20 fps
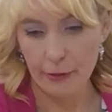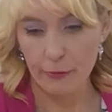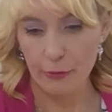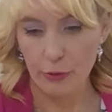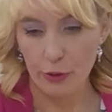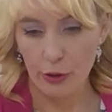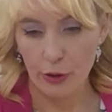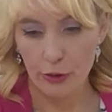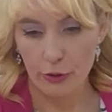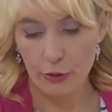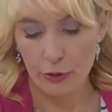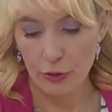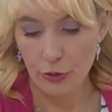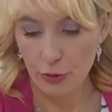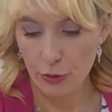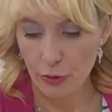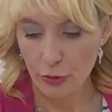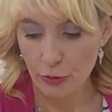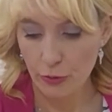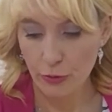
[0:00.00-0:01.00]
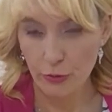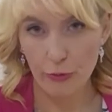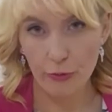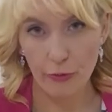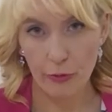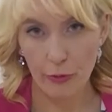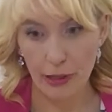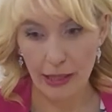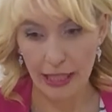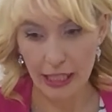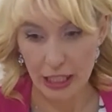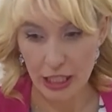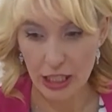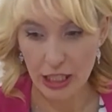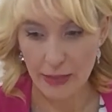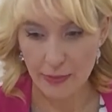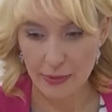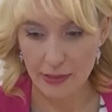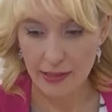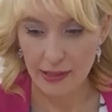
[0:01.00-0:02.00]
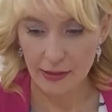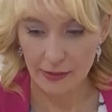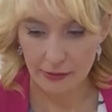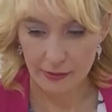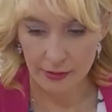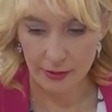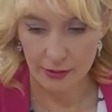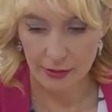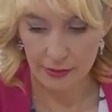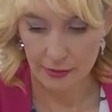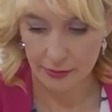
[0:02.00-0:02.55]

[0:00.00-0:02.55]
will go to relationships now.